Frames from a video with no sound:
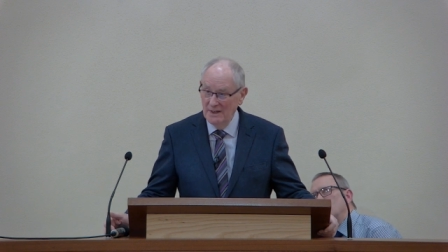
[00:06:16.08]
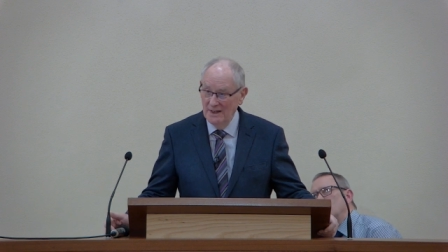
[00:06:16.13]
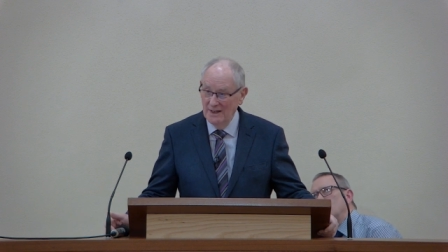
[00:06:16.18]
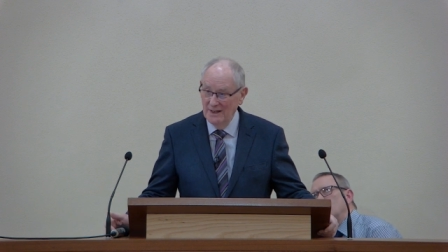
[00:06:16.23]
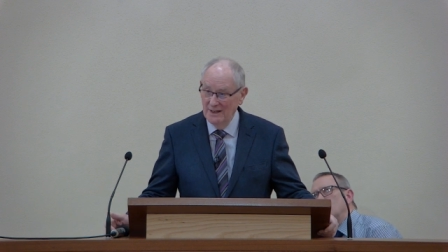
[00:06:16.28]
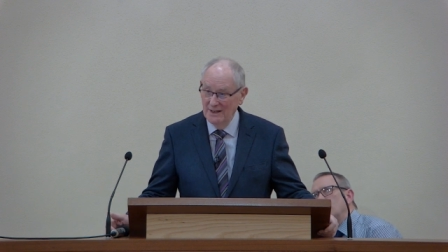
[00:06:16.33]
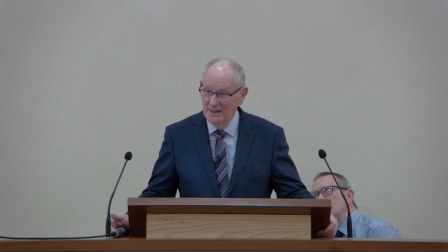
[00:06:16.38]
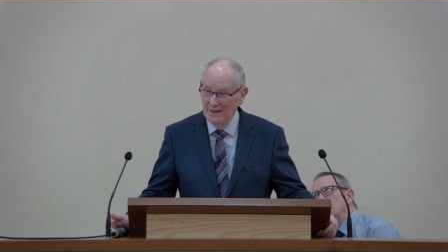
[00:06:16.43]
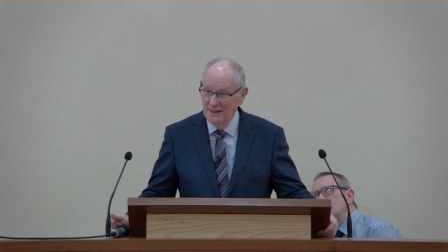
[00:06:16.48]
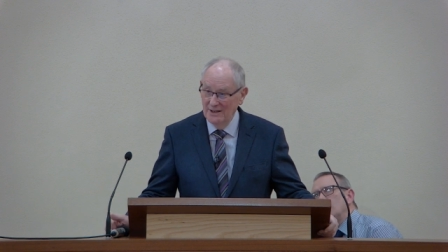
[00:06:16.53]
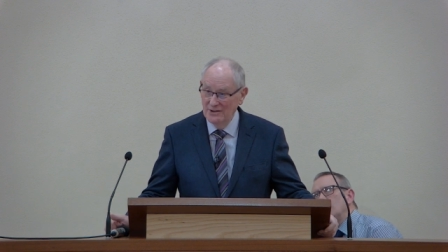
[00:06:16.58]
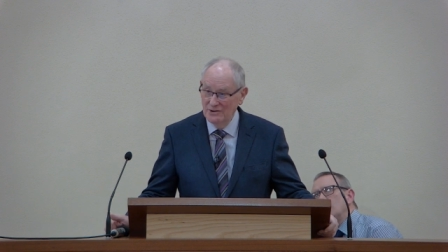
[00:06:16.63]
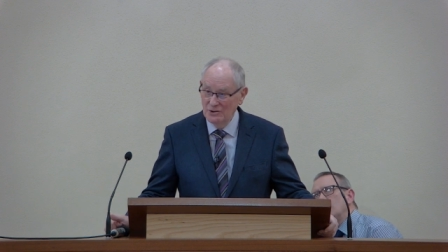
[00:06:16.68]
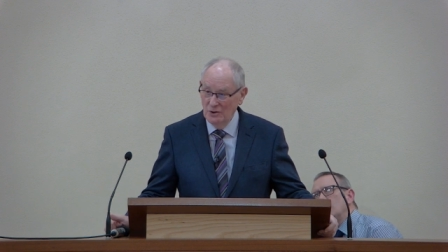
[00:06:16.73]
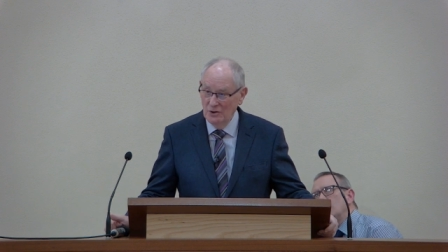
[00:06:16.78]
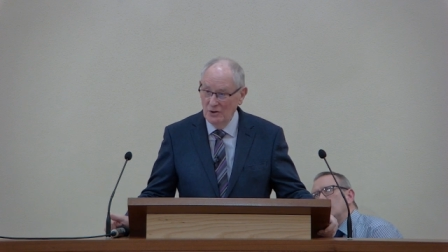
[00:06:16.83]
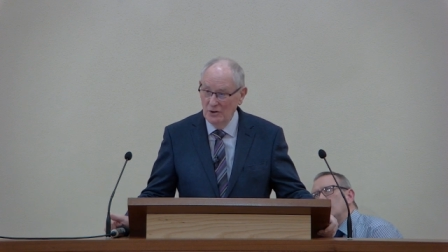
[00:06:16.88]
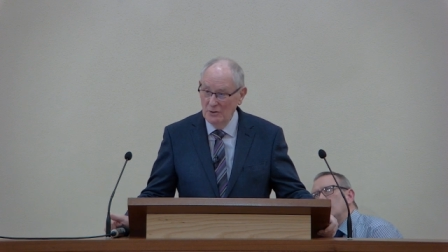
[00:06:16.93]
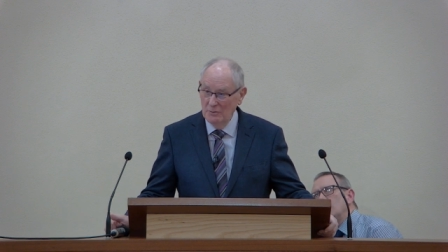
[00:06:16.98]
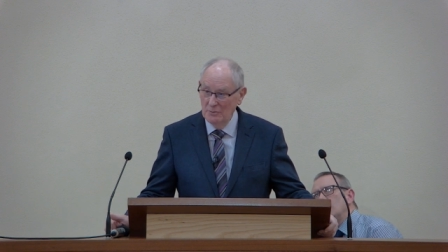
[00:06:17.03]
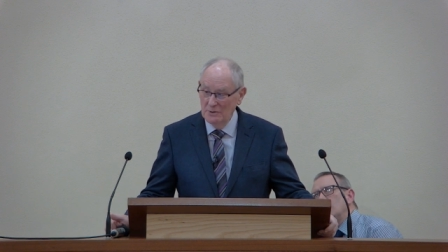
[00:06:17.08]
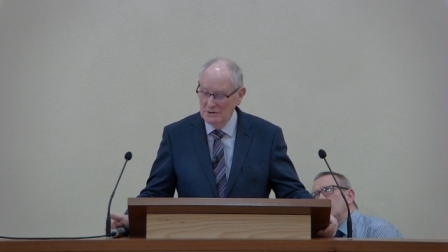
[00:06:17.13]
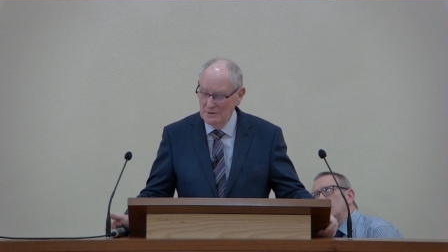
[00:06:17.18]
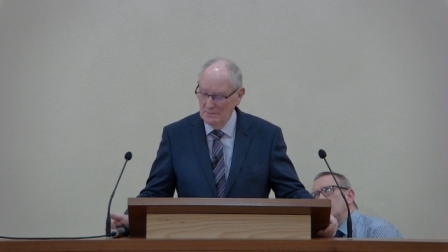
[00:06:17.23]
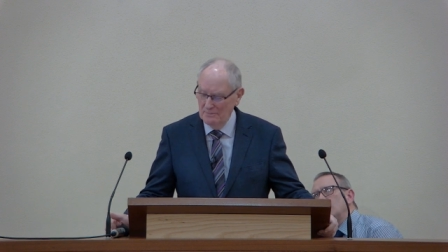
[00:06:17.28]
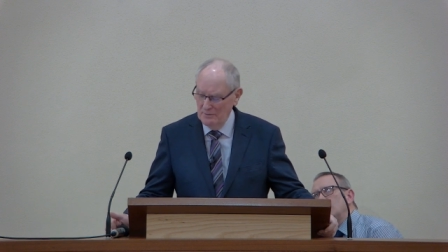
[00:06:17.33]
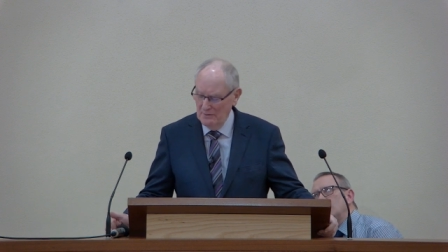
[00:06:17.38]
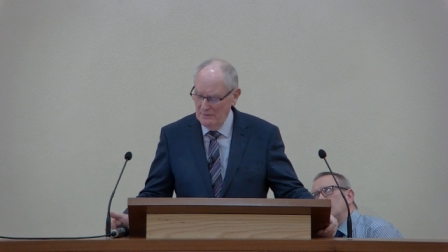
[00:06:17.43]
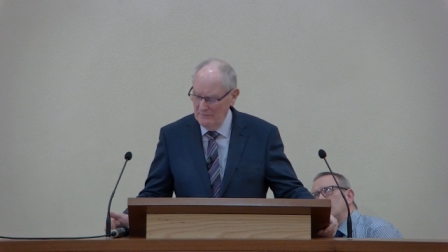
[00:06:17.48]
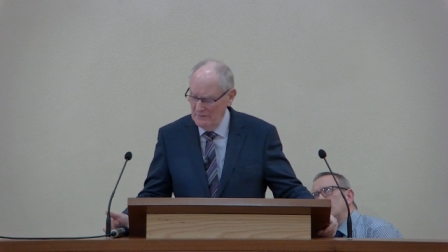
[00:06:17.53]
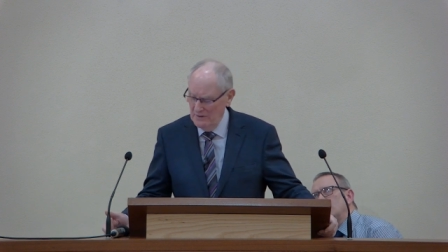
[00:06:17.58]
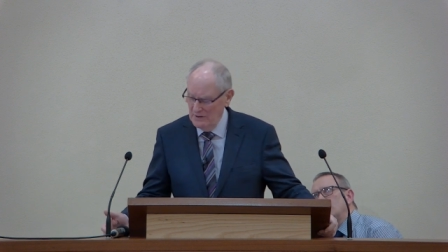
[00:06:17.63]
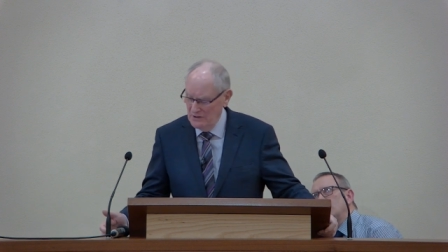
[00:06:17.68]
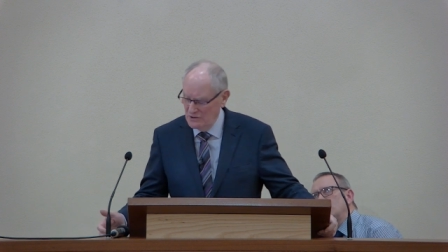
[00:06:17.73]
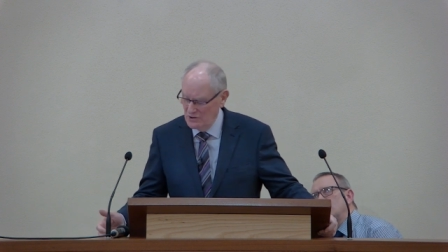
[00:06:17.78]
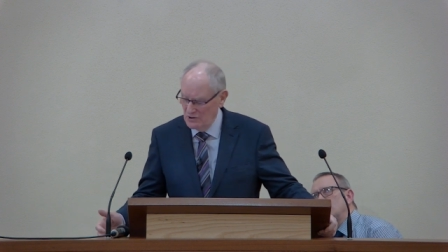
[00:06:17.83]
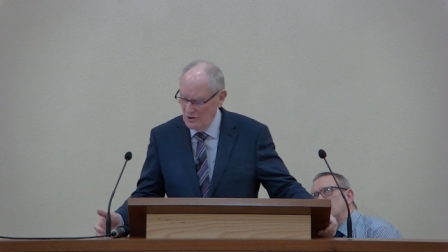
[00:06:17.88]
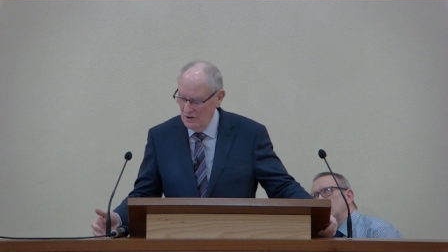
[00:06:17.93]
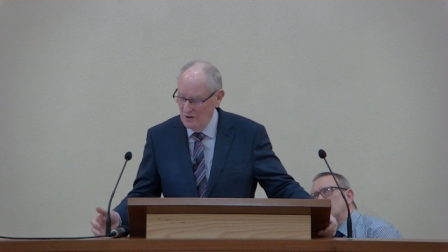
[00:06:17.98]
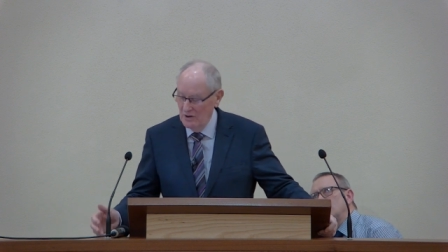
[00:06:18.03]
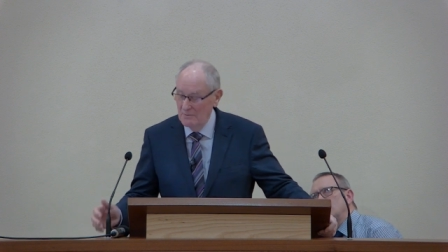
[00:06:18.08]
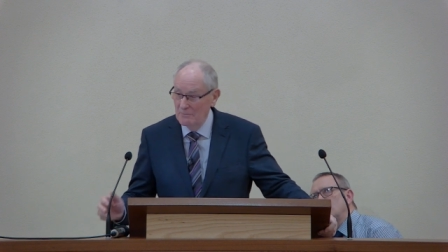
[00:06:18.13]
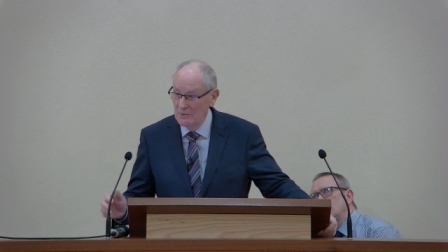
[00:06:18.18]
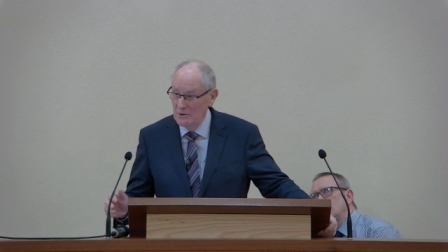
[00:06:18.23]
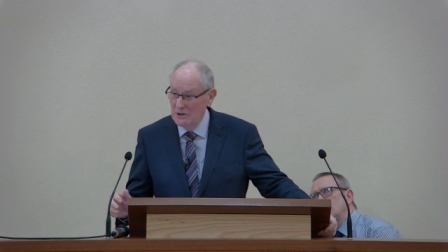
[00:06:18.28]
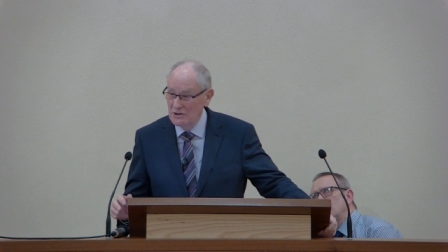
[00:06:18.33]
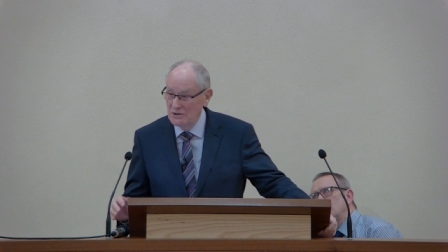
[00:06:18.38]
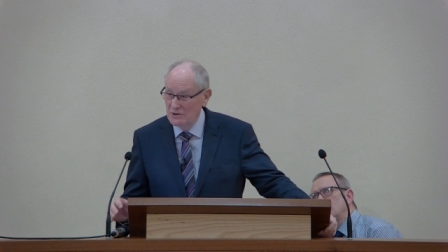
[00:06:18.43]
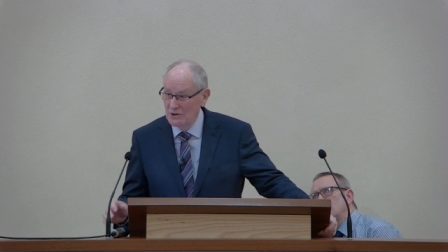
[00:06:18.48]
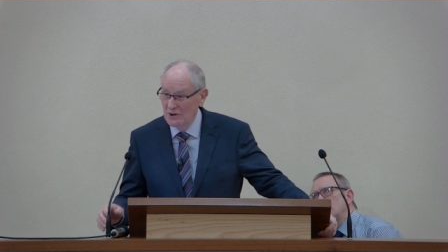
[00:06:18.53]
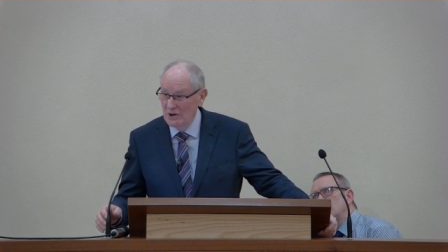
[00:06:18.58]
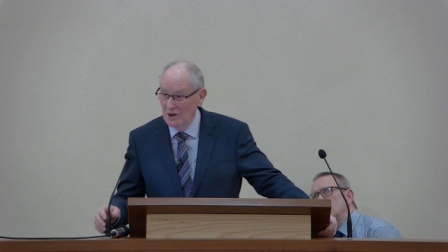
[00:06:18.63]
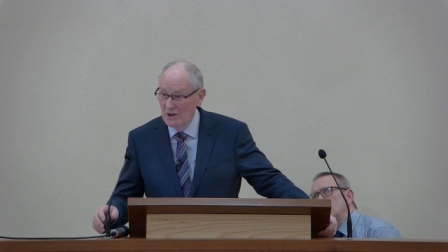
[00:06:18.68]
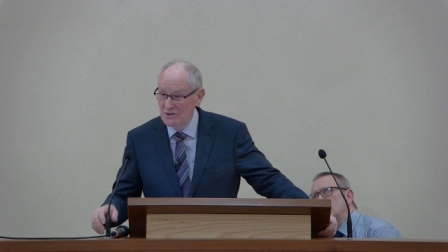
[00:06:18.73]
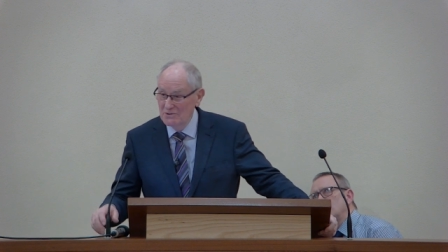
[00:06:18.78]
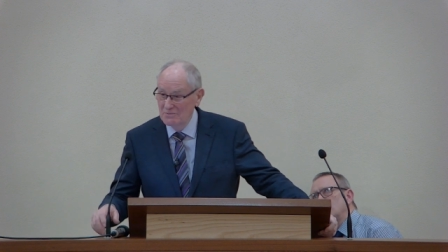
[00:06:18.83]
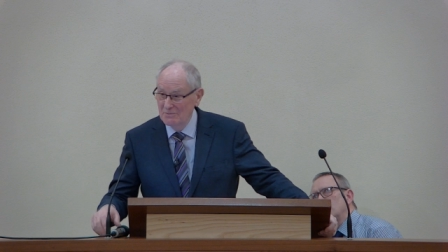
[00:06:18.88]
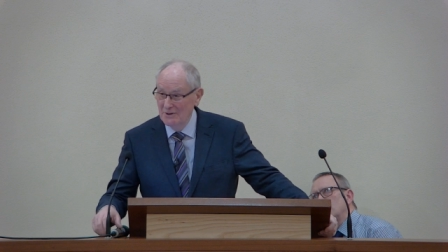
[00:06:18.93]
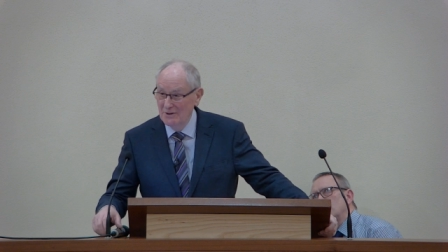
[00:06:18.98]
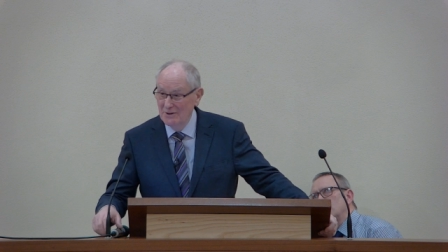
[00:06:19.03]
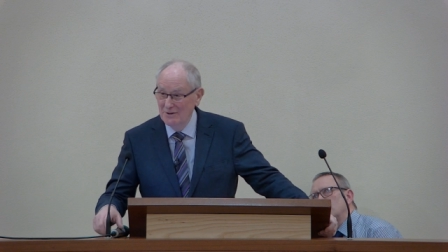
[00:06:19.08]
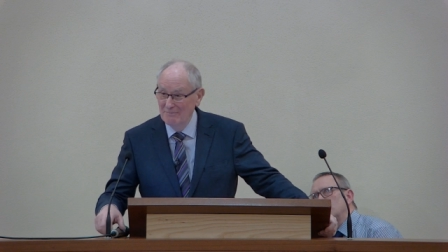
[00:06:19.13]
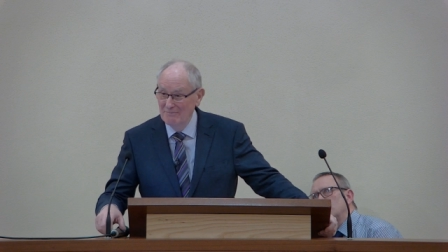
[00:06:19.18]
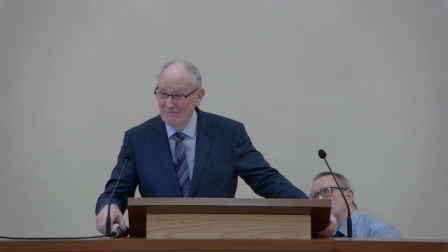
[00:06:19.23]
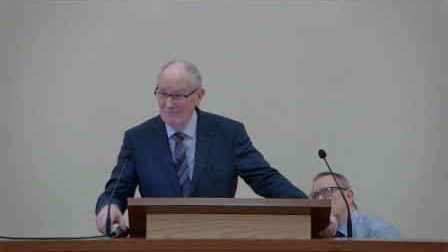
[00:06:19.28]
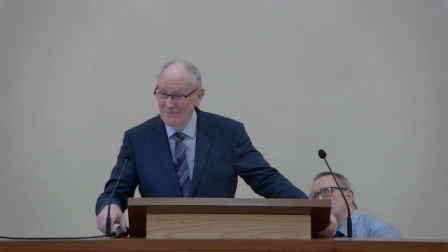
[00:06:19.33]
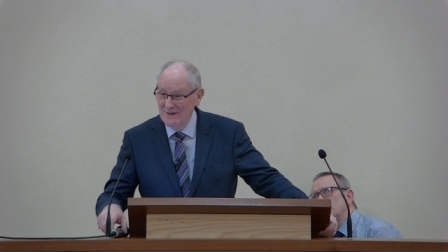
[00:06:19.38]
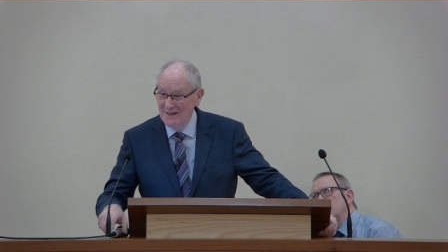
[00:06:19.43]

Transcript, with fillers: Uh, it's always a privilege to preach the gospel,